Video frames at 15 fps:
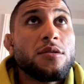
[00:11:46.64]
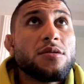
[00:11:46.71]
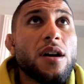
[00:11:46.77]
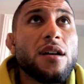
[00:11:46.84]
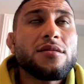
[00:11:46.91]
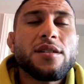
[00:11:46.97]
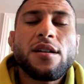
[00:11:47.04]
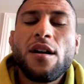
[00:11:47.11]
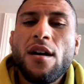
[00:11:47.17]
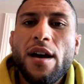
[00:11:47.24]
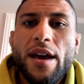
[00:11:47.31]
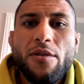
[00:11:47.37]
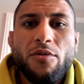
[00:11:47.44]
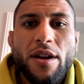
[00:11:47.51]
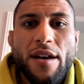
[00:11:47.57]
So I was like, all
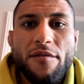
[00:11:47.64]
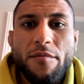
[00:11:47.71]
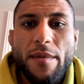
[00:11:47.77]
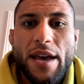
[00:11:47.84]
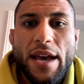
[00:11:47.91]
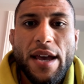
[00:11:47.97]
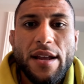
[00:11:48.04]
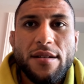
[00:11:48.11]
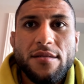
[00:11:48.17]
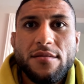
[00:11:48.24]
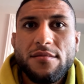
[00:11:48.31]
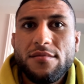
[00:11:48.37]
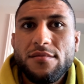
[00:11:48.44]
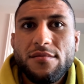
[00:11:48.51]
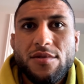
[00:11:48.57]
right, whatever, man,
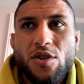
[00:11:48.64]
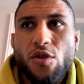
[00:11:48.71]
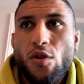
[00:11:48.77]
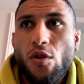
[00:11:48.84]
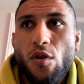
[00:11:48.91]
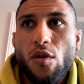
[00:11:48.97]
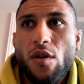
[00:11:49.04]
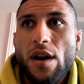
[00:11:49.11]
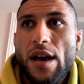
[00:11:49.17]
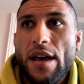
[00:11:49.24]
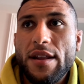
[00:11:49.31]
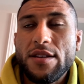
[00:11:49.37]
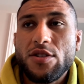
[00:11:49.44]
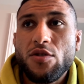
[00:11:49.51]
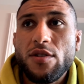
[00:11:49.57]
cool.
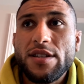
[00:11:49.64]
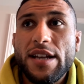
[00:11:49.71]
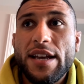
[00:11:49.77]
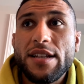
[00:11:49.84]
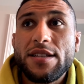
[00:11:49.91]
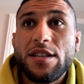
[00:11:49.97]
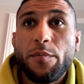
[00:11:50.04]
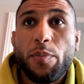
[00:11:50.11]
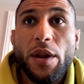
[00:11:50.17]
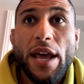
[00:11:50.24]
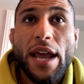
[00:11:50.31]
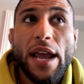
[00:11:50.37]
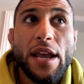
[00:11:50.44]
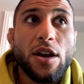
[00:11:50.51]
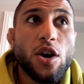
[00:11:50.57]
And as soon as I get to the
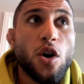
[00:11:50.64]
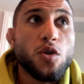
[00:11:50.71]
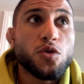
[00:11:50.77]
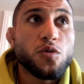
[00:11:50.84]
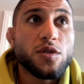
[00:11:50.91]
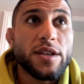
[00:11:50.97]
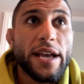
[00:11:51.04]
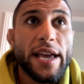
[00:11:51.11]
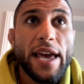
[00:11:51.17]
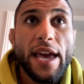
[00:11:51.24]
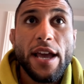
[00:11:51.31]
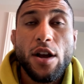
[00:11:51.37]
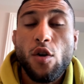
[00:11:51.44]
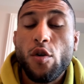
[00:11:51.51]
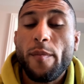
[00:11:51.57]
plane, coach was like,
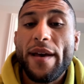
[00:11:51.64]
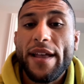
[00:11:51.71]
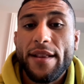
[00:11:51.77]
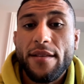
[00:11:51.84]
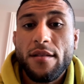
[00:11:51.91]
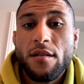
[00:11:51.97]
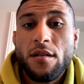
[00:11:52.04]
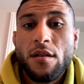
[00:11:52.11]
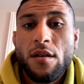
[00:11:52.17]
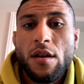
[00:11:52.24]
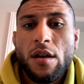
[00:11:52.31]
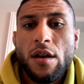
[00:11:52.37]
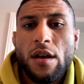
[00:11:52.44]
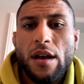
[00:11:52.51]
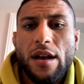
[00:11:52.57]
hey, go to bed.
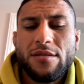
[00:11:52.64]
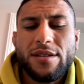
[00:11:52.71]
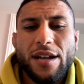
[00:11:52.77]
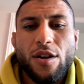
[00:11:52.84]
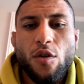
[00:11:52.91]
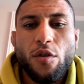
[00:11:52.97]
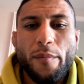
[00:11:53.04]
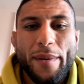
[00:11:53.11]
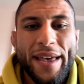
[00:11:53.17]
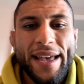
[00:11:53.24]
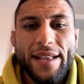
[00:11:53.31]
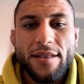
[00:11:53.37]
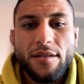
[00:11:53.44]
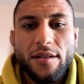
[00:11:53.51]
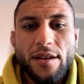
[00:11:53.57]
I was like, go to
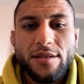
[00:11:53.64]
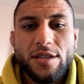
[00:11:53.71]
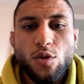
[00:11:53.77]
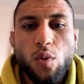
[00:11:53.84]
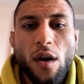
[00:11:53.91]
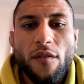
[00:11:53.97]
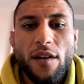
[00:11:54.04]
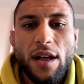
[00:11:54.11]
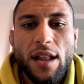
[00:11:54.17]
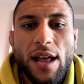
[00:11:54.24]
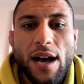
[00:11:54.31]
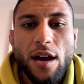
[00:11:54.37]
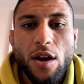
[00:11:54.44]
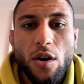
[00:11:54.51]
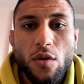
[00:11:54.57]
bed? It's twelve
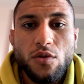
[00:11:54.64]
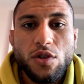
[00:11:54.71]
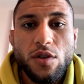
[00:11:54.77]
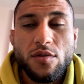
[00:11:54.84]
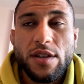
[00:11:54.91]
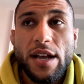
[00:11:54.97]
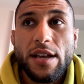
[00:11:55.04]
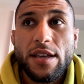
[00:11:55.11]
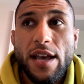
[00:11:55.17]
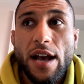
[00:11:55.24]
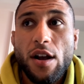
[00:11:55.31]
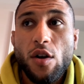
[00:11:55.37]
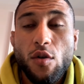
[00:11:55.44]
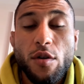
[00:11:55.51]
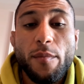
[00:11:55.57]
o'clock, coach. He was like, yeah,
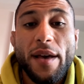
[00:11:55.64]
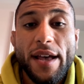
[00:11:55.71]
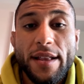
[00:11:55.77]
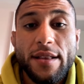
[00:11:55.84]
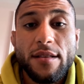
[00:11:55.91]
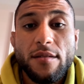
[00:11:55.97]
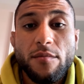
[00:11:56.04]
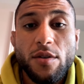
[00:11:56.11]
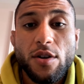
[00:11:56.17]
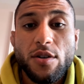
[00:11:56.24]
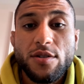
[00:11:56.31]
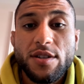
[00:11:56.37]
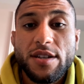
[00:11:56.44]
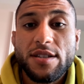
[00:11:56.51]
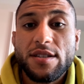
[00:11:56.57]
go to bed
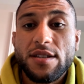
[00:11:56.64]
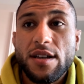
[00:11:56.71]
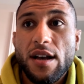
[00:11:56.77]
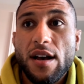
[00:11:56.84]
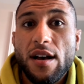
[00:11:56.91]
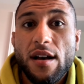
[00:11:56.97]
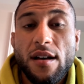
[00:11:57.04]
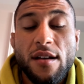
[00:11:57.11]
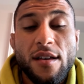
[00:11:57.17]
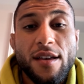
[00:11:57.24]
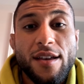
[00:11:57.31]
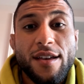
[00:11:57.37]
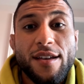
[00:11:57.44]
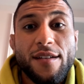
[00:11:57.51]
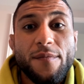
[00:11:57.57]
because it's... Uh,
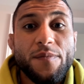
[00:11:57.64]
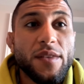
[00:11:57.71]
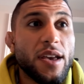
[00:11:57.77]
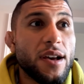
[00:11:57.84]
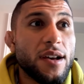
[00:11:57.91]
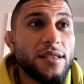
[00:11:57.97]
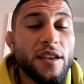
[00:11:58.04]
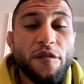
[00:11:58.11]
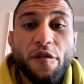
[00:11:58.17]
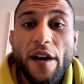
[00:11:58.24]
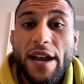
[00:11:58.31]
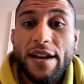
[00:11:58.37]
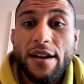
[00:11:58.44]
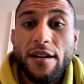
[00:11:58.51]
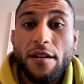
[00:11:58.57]
Uh, they
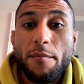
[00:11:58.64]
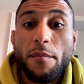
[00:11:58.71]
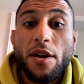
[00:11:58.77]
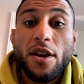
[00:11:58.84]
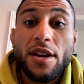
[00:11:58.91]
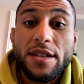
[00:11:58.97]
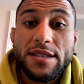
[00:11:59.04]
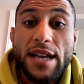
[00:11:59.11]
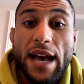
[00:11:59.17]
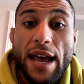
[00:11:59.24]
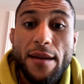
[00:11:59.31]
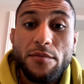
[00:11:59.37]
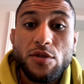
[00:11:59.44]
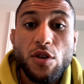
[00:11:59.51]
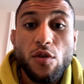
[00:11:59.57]
find it in American
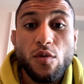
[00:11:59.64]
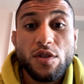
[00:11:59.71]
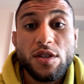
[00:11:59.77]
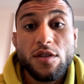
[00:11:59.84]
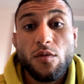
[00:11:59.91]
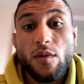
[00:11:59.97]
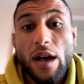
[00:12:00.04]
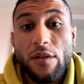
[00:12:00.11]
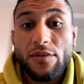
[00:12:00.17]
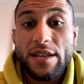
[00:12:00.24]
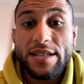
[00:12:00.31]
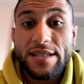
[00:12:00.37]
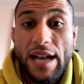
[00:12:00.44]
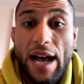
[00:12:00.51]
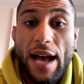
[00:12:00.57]
time, so it's around
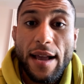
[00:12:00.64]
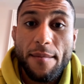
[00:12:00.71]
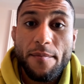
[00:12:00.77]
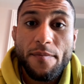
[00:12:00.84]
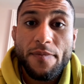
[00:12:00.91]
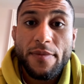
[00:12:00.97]
this time.